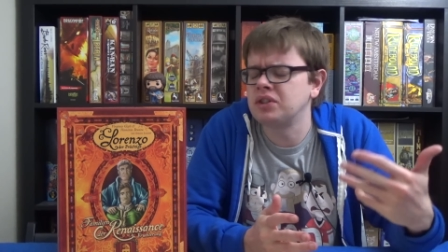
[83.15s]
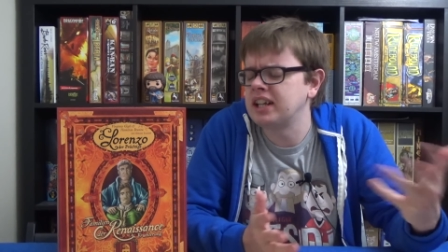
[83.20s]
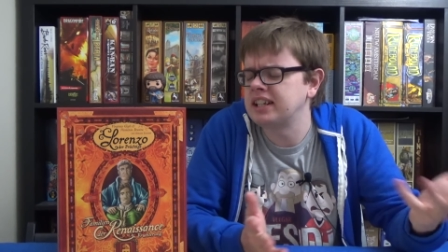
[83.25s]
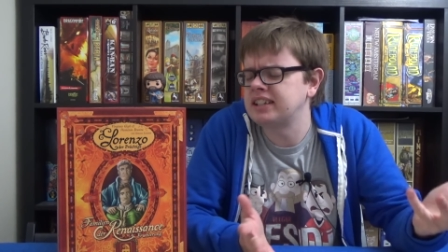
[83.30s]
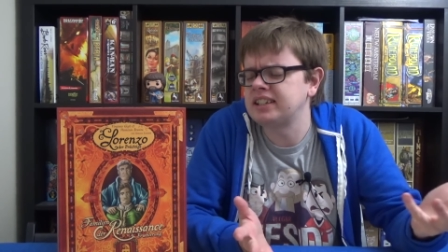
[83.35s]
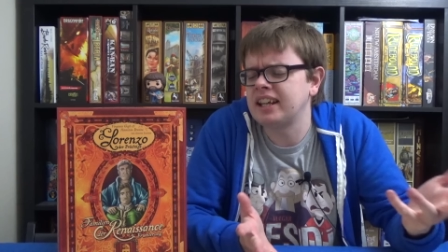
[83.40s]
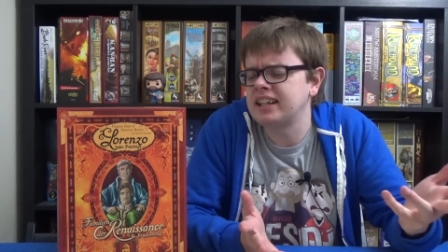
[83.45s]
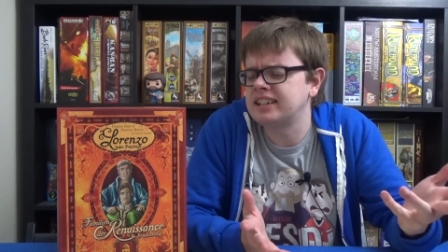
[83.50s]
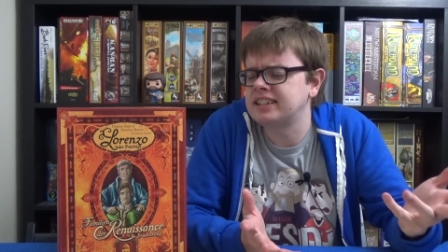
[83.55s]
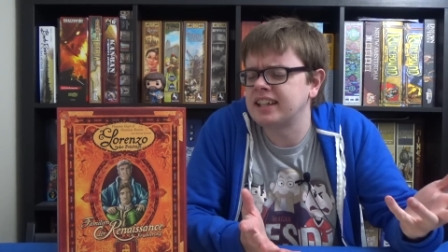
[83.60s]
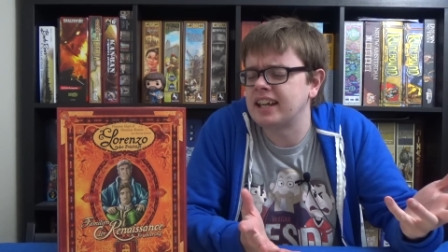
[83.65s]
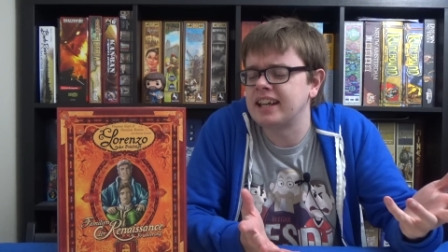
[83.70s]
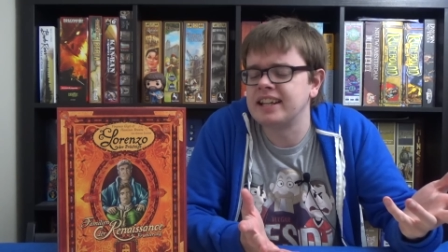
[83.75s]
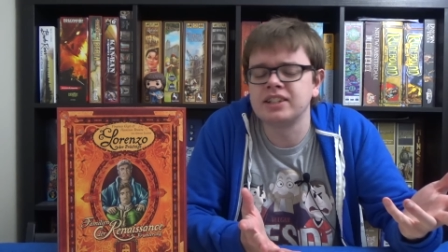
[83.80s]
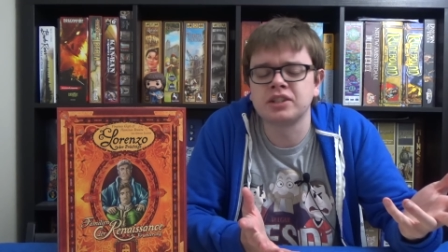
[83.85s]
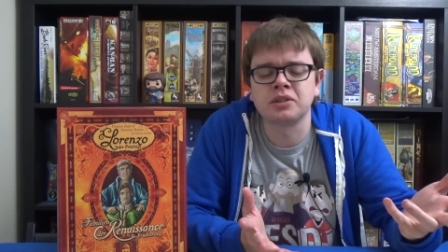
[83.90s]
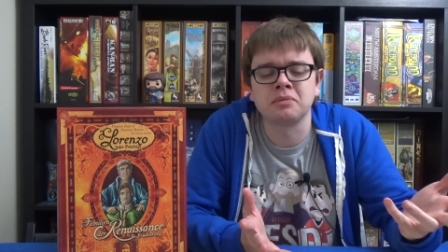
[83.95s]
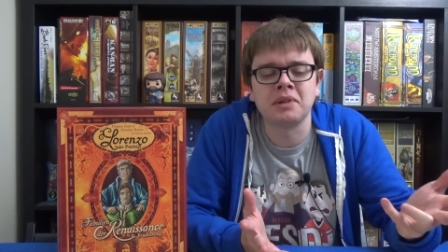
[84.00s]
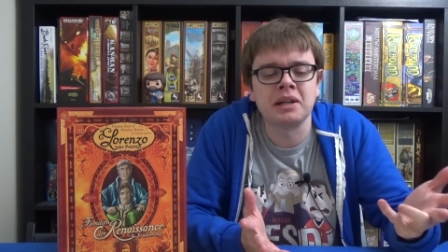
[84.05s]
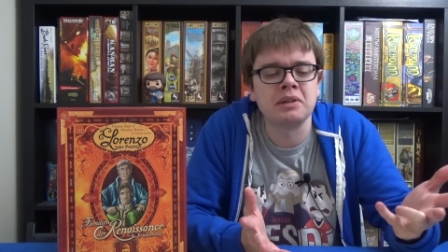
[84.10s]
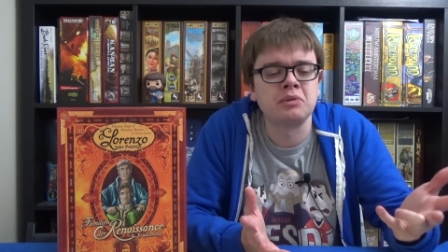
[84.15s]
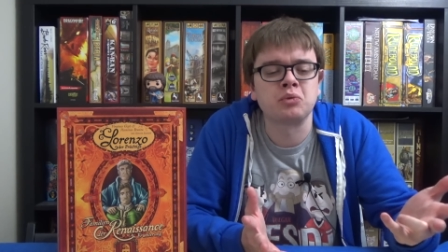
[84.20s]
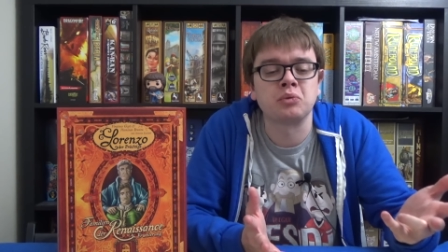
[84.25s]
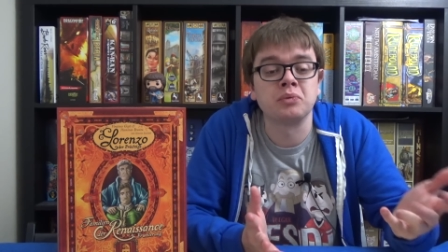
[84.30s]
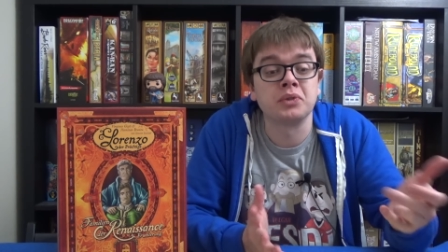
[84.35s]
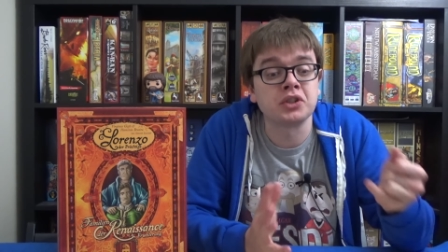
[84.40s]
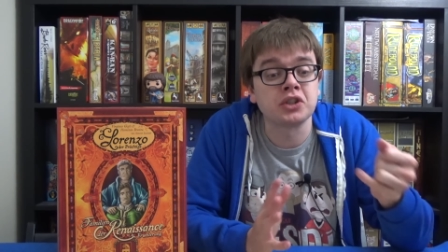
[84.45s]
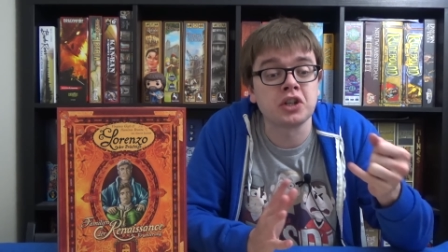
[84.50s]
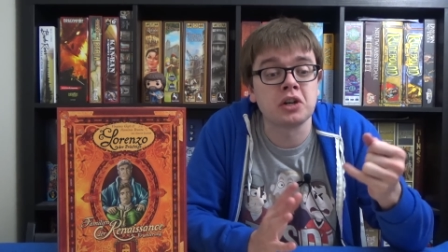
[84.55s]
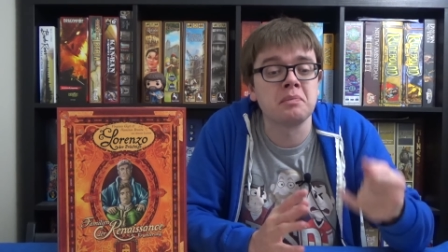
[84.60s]
it's it's in some games
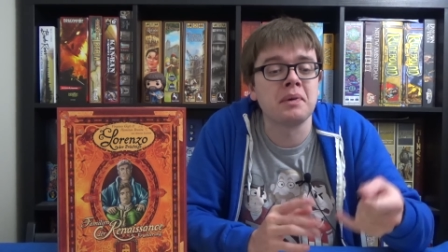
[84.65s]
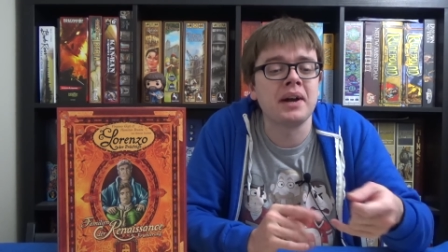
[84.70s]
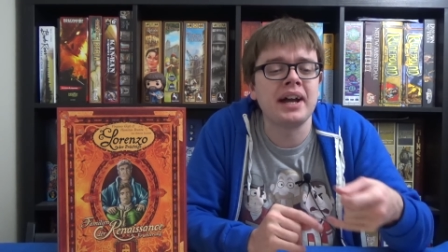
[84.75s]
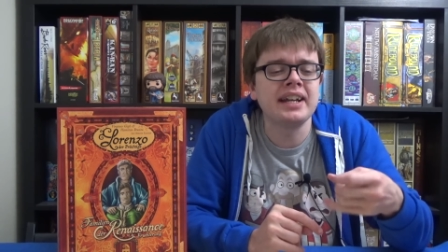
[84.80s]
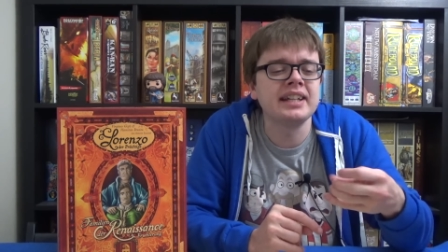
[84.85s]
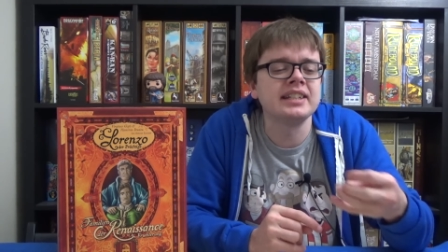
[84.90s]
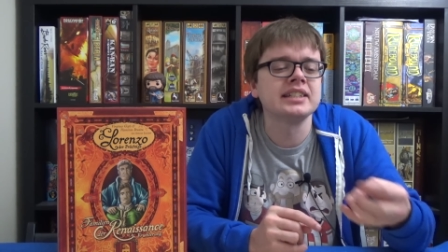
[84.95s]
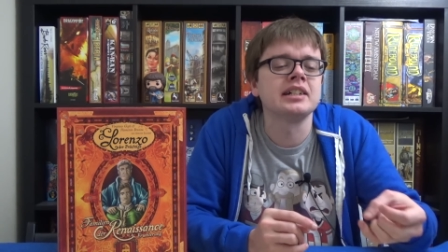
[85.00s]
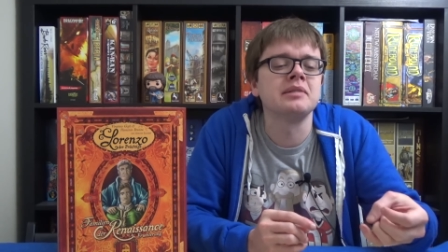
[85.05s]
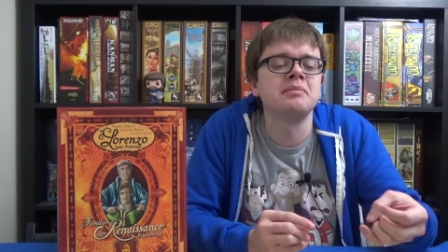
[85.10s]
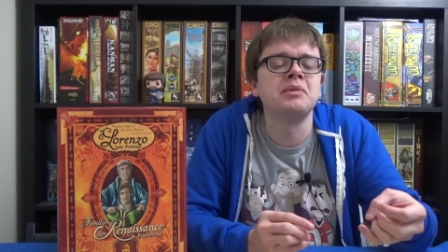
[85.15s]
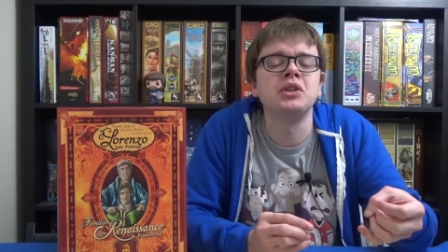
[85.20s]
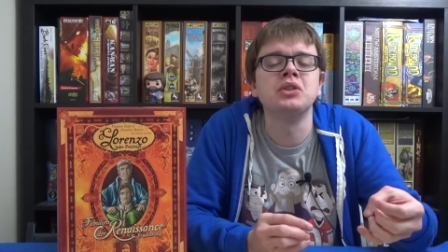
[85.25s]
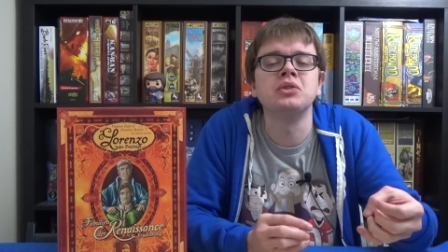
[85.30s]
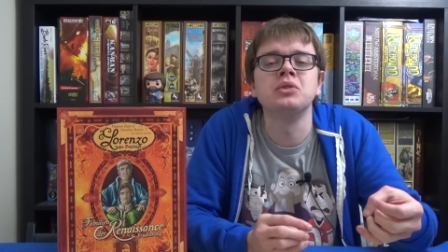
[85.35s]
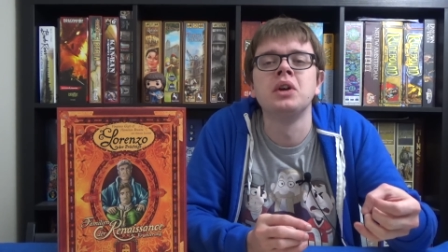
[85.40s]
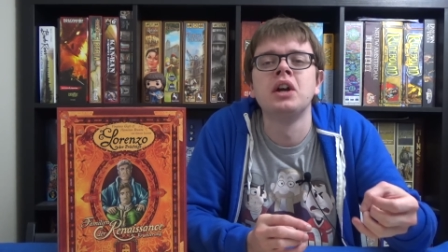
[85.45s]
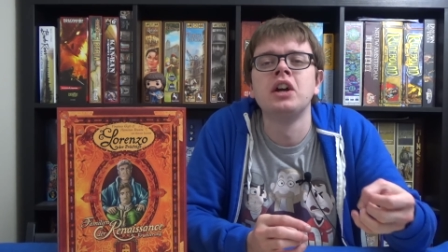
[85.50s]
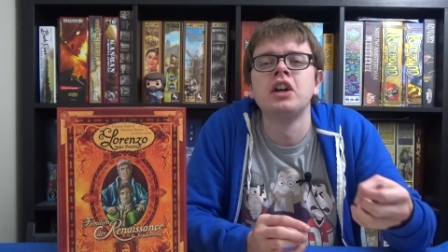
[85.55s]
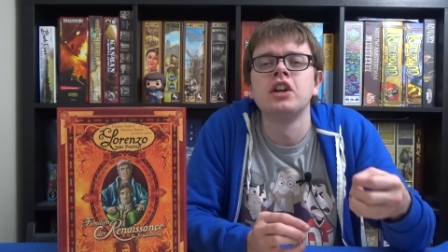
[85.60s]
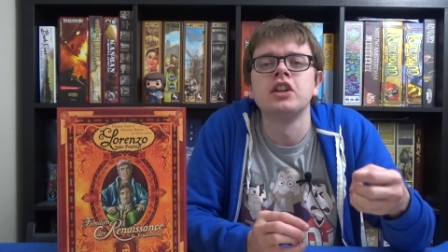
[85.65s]
from the start, but anytime you